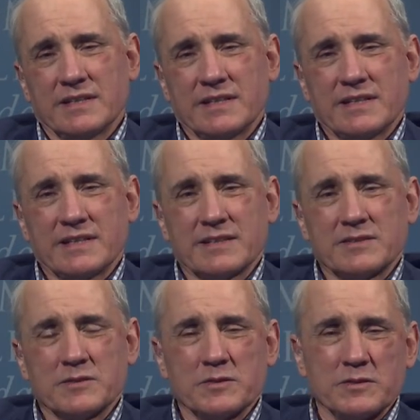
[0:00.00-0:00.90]

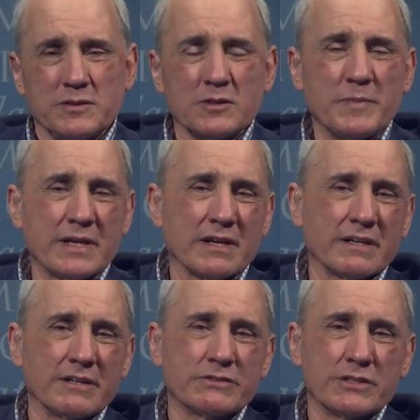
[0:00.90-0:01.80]
And, you know, make our
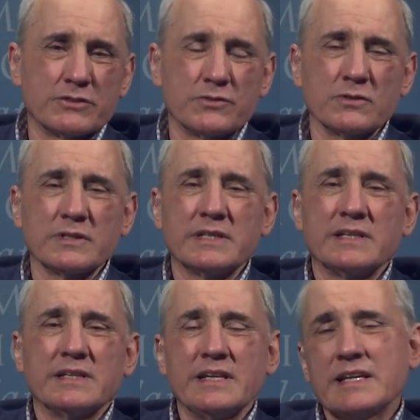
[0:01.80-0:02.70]
country
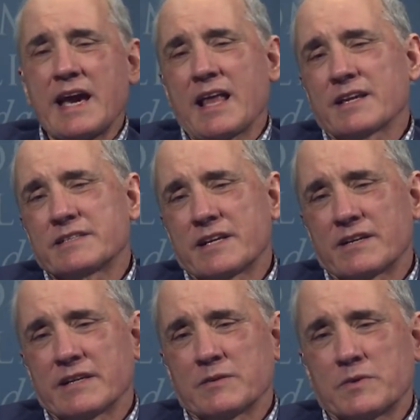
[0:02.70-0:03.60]
truly
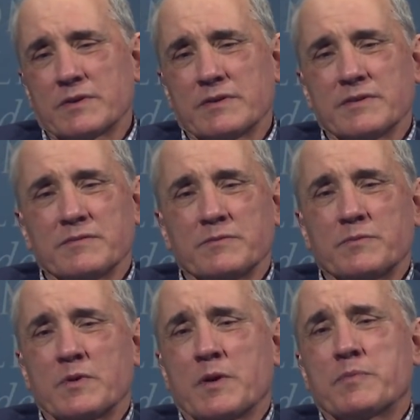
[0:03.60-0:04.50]
egalitarian, where
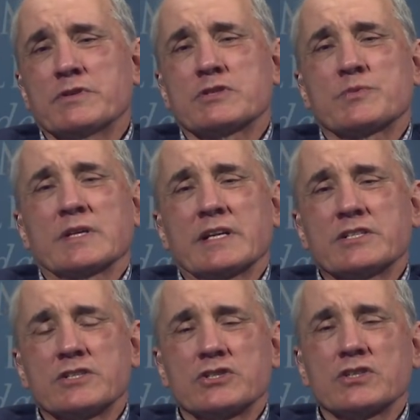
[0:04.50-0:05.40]
a person's
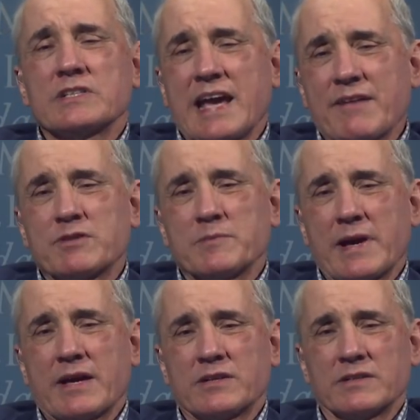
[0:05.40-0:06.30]
religion shouldn't have to
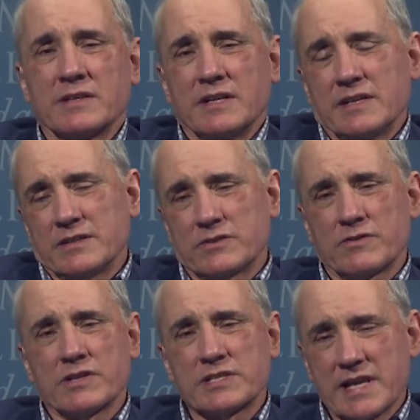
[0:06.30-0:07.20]
matter to
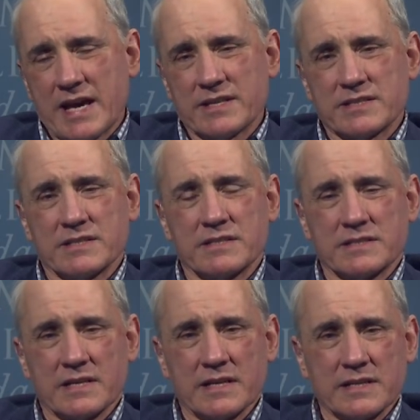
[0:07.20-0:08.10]
their status in
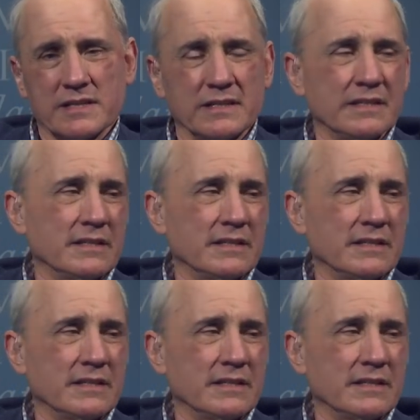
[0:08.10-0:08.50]
society.